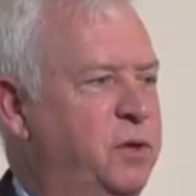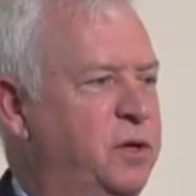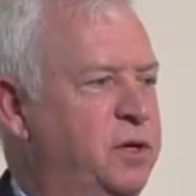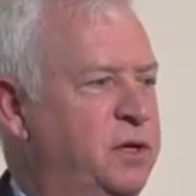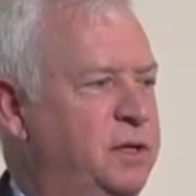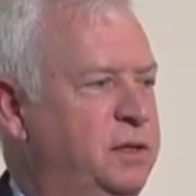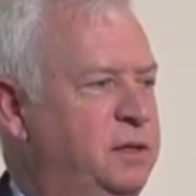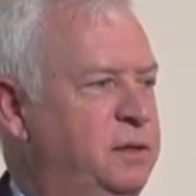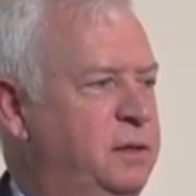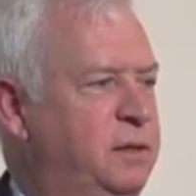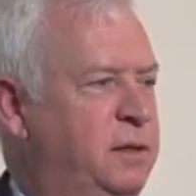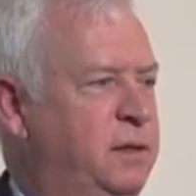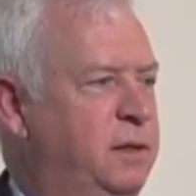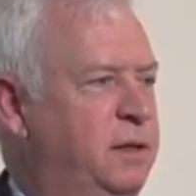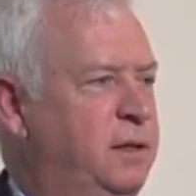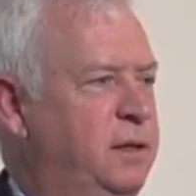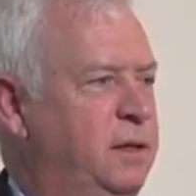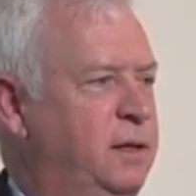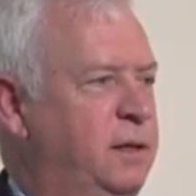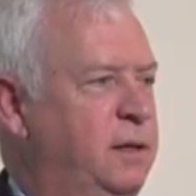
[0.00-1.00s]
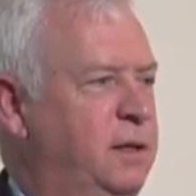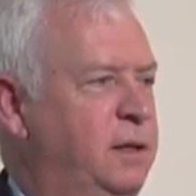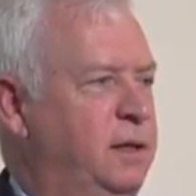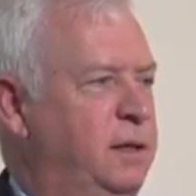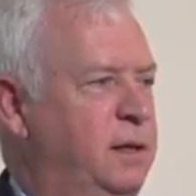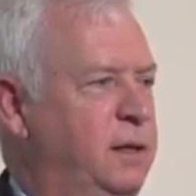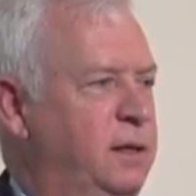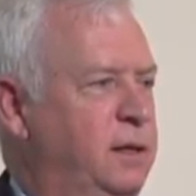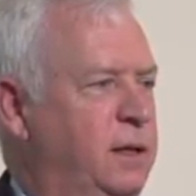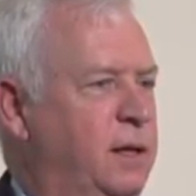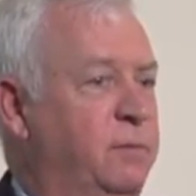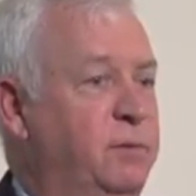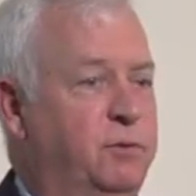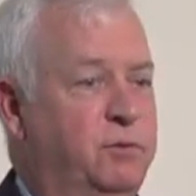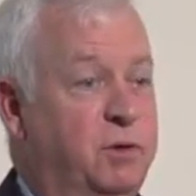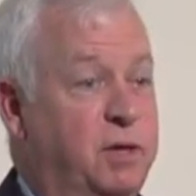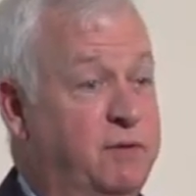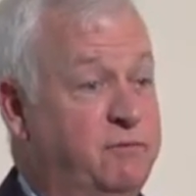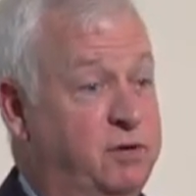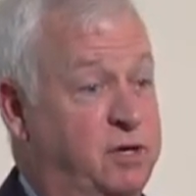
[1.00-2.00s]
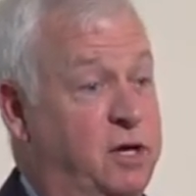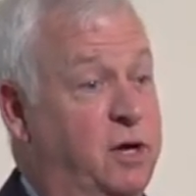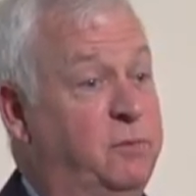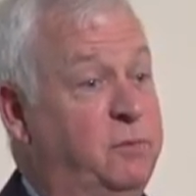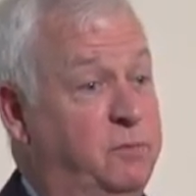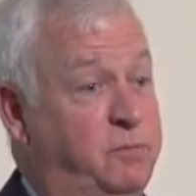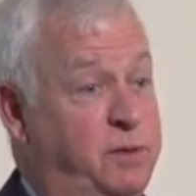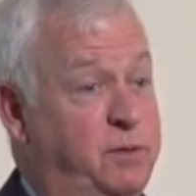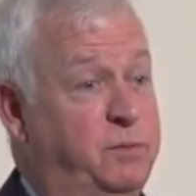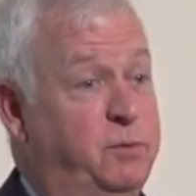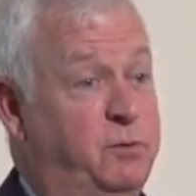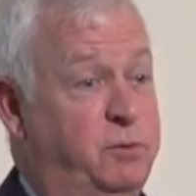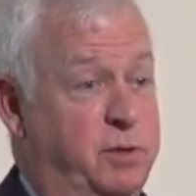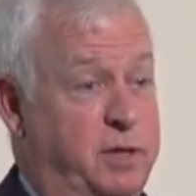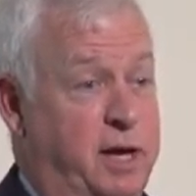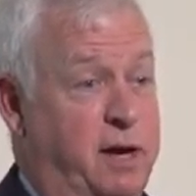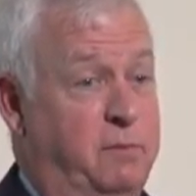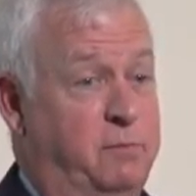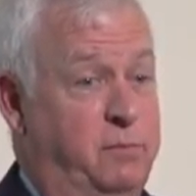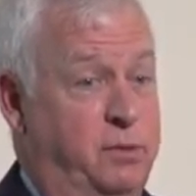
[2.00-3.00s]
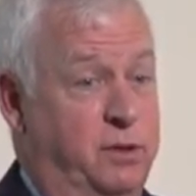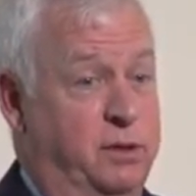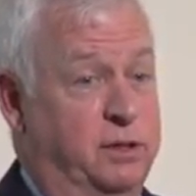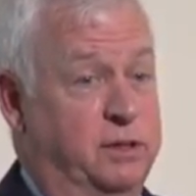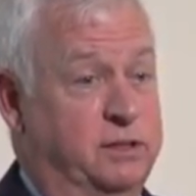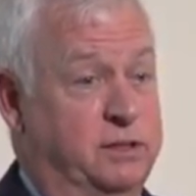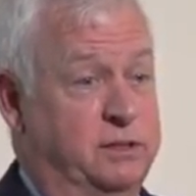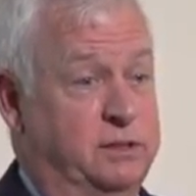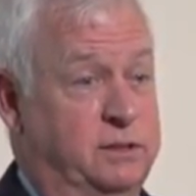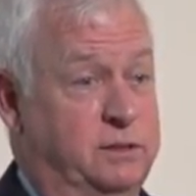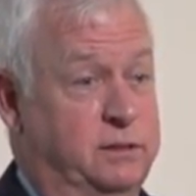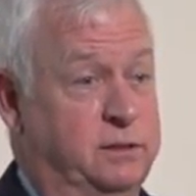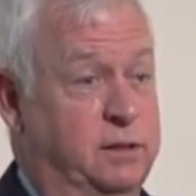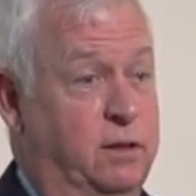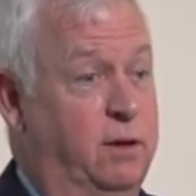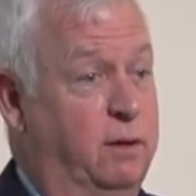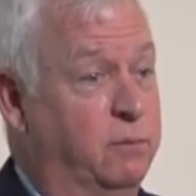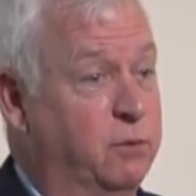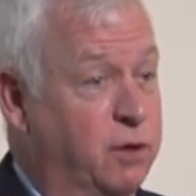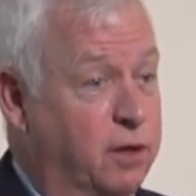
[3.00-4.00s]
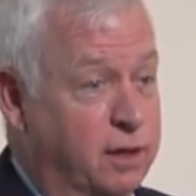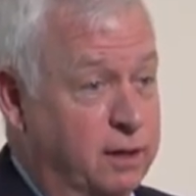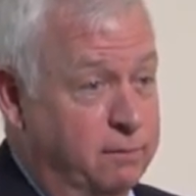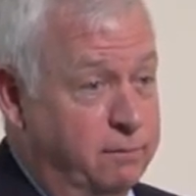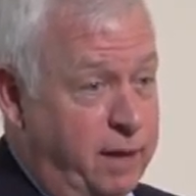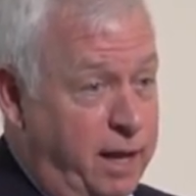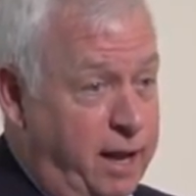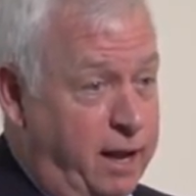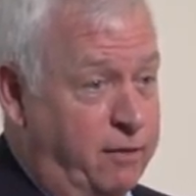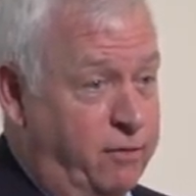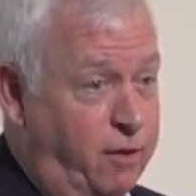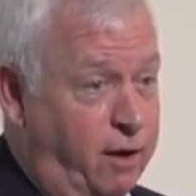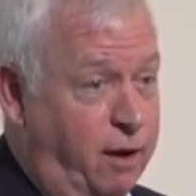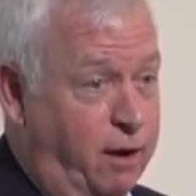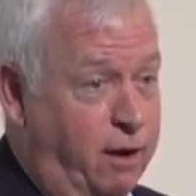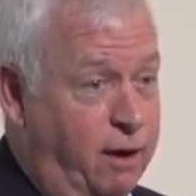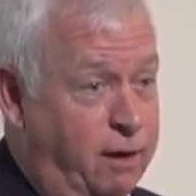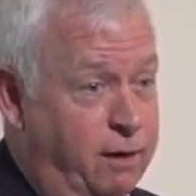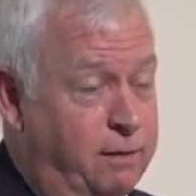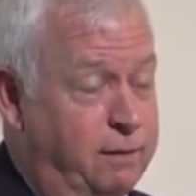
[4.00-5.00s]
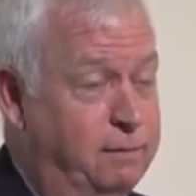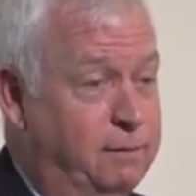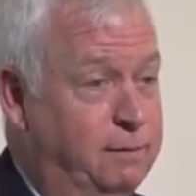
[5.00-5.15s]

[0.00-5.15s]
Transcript: been, I mean, we only have a couple people without books, so I'm looking back there.